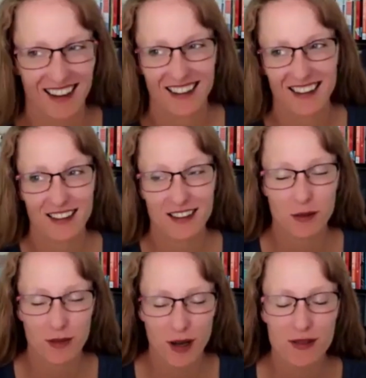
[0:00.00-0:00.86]
it
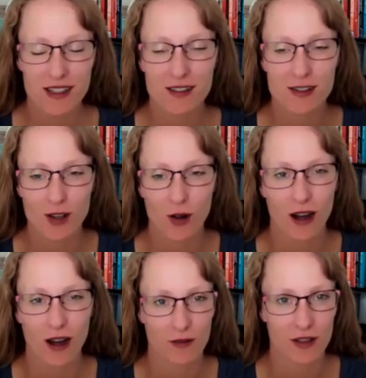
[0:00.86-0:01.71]
sometimes it's so
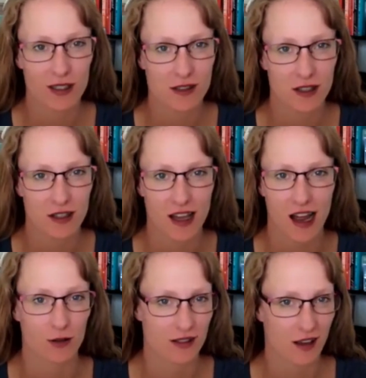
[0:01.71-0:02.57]
obvious to the
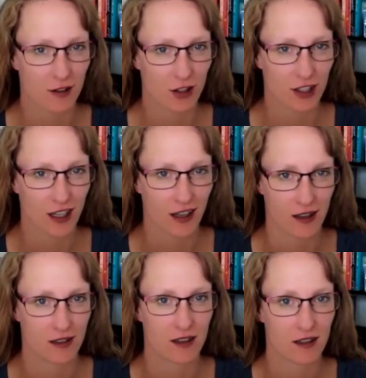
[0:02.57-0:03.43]
outsider looking
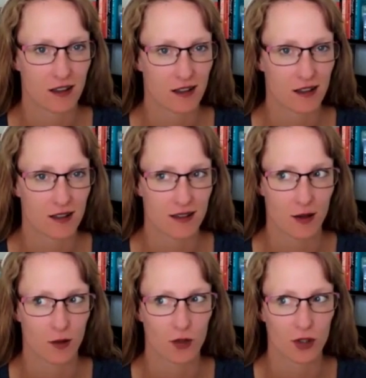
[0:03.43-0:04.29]
in. It's
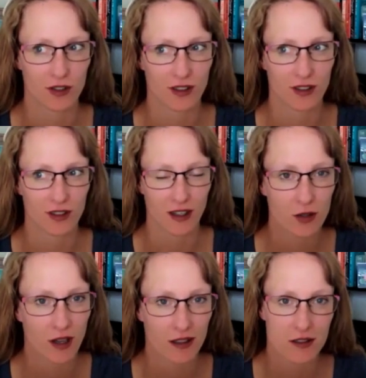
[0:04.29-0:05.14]
like, well, hello,
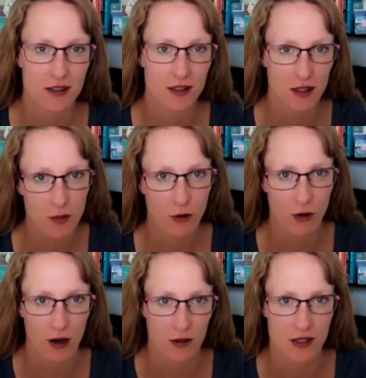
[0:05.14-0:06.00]
you can't just sleep
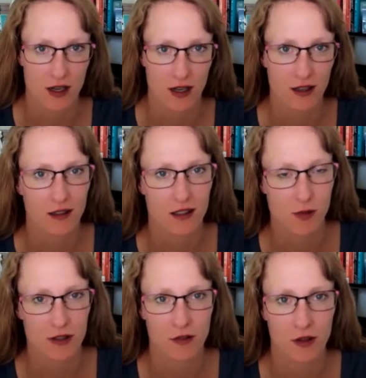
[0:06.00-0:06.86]
four hours a night and
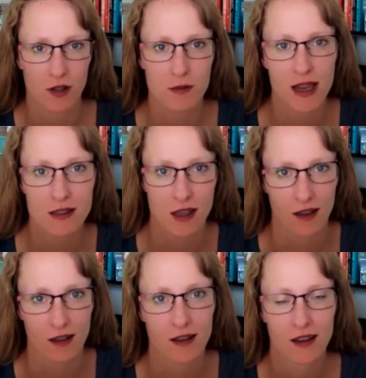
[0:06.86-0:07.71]
expect to feel
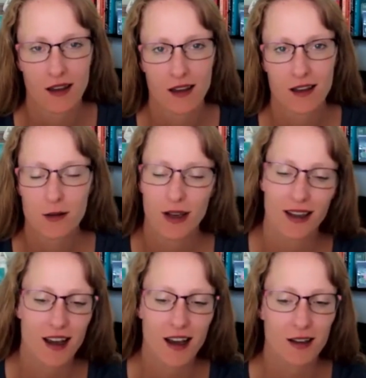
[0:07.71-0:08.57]
amazing.
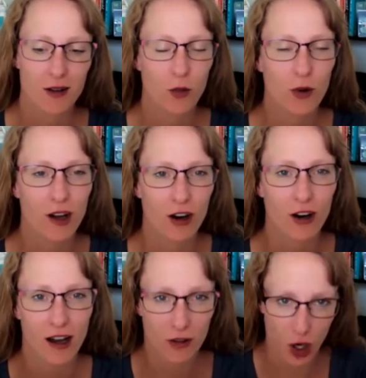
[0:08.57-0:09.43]
And yet we all
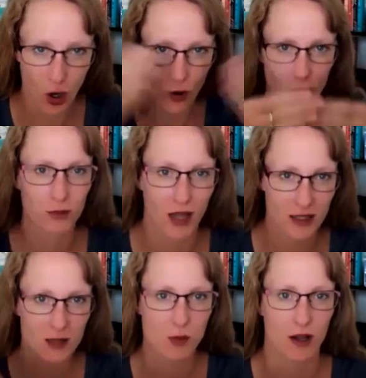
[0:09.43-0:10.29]
have our own
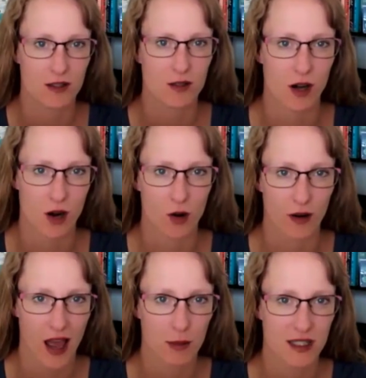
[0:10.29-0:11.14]
blind spots to our own
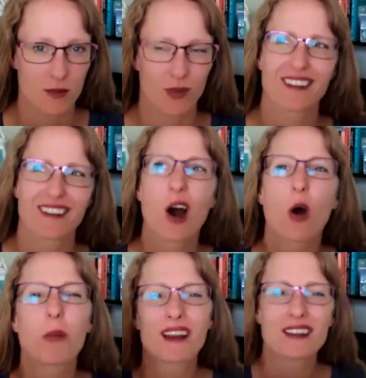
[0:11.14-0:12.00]
habits. And we're like, no,
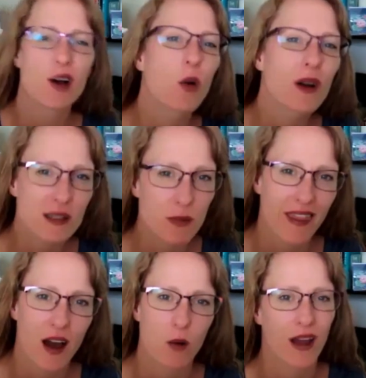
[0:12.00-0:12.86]
but it's always been
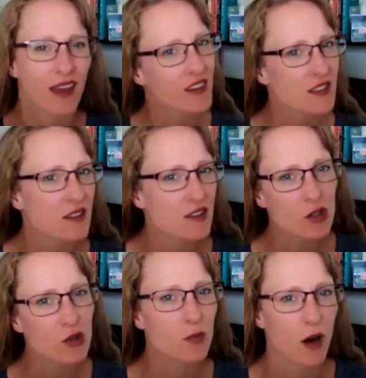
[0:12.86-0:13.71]
that way. And this is a
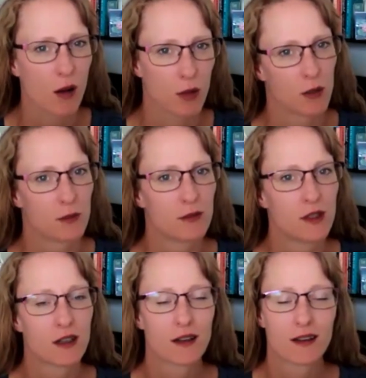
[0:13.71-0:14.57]
new problem.
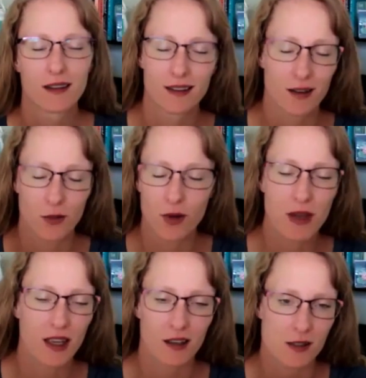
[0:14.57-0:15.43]
And we
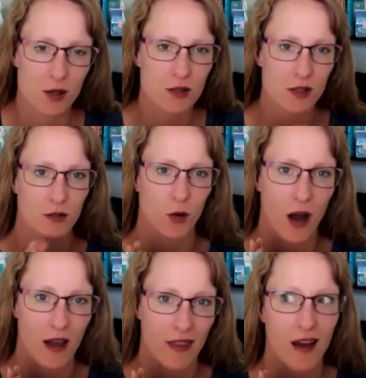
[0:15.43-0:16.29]
make excuses for
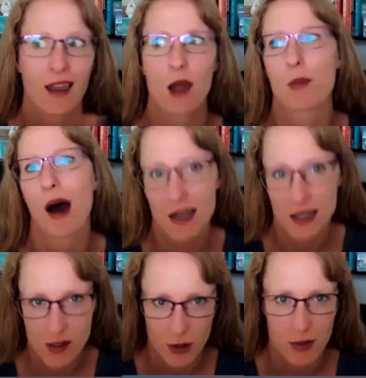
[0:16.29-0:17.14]
why that can't
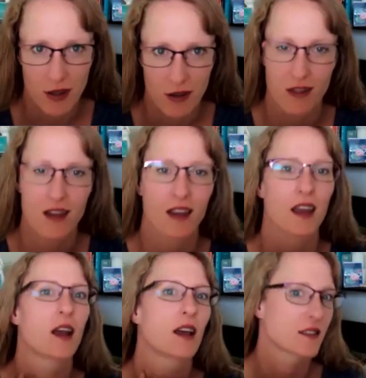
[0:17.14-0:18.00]
possibly be the thing.
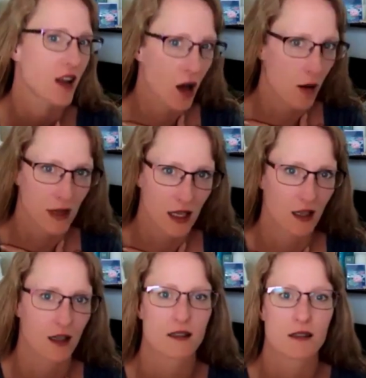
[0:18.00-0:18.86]
And it's not
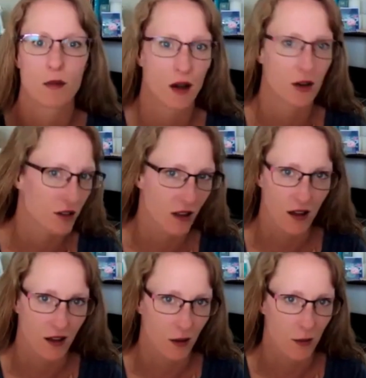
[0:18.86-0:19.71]
me, it's some
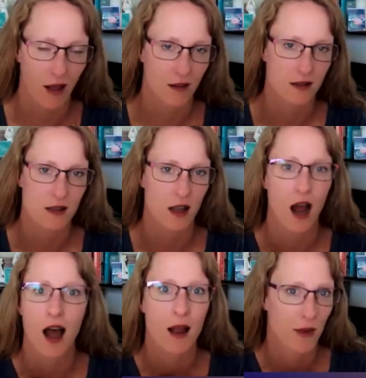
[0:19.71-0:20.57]
underlying imbalance that
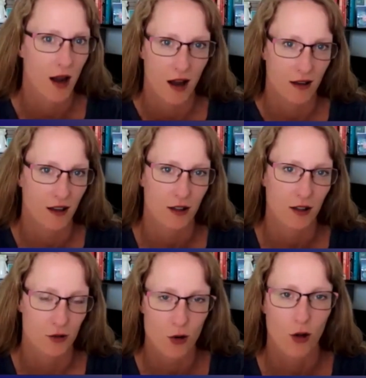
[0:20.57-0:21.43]
I'm not in
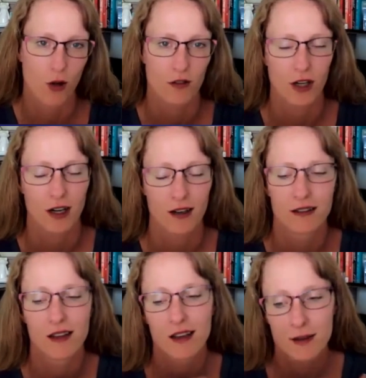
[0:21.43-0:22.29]
control over.
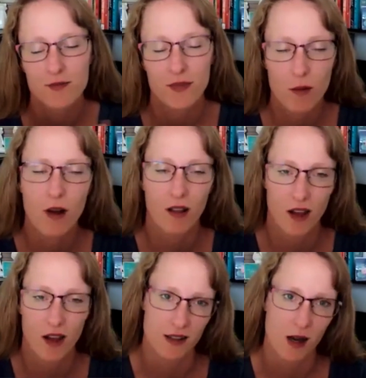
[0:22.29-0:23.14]
And a
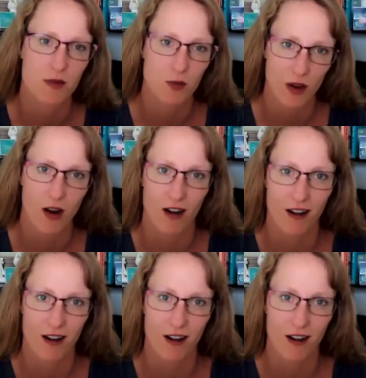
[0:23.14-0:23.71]
lot of times we are